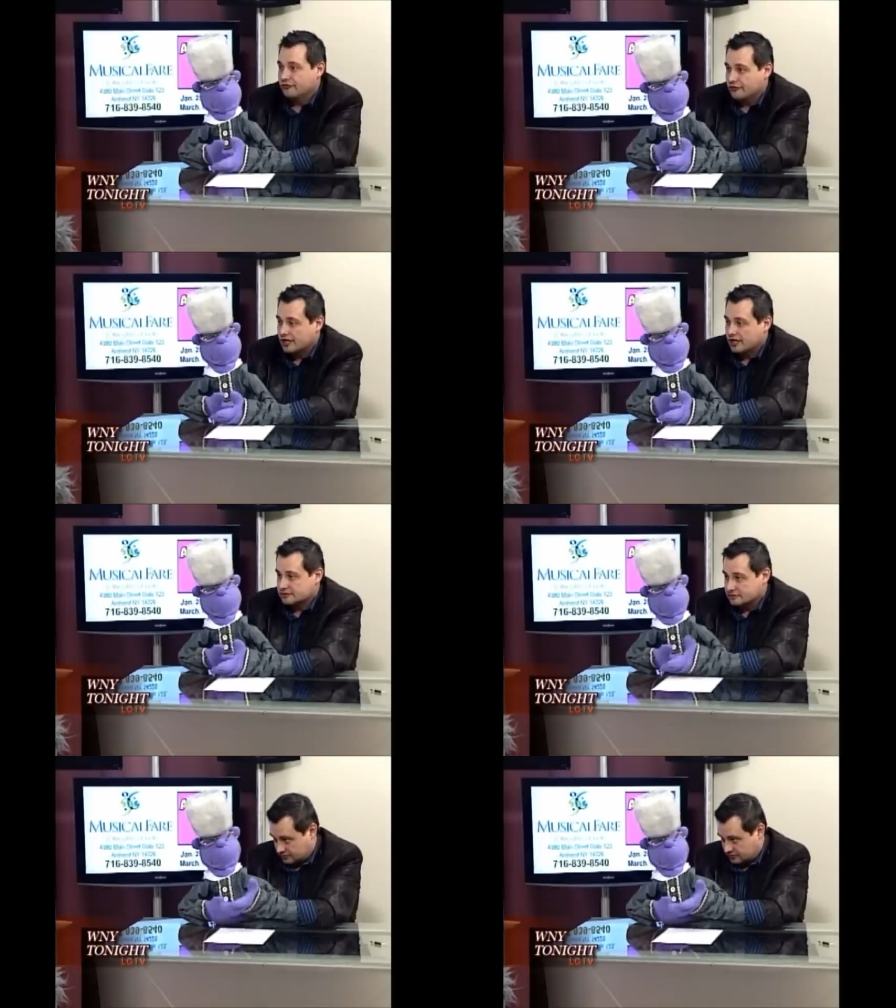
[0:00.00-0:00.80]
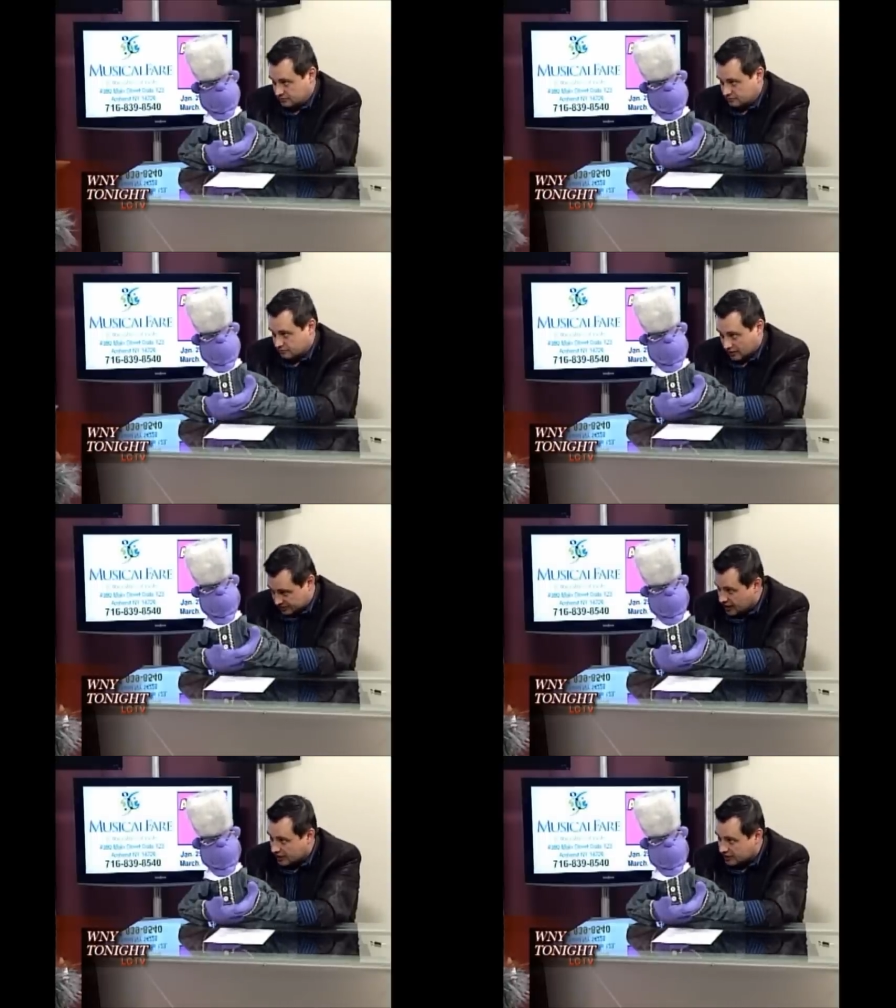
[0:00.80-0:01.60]
forget Mark
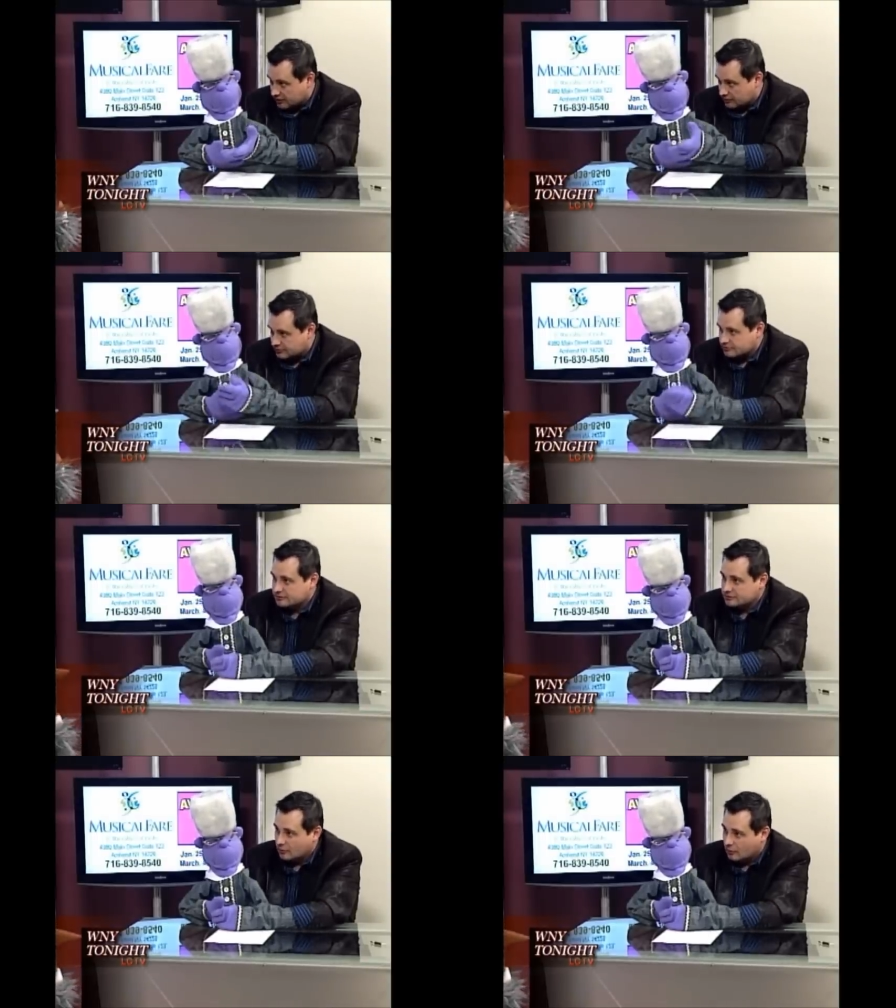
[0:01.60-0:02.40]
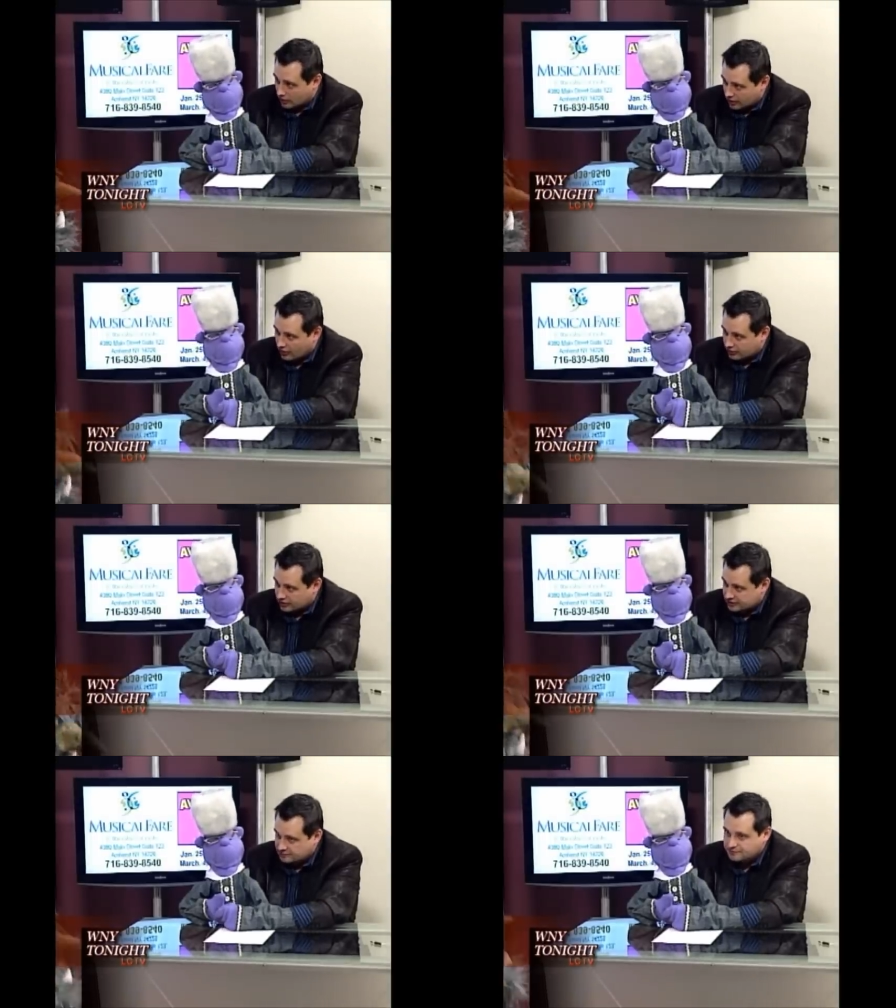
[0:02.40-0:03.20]
Sacco. Mark Sacco,
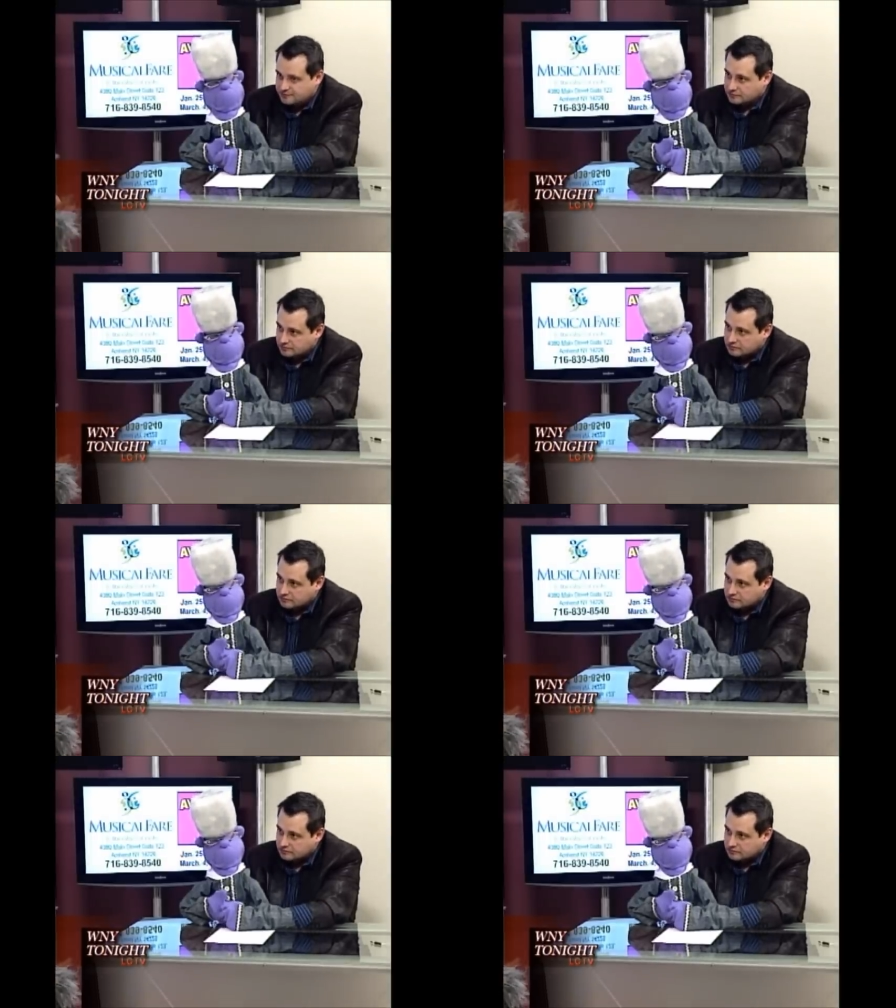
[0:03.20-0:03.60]
absolutely.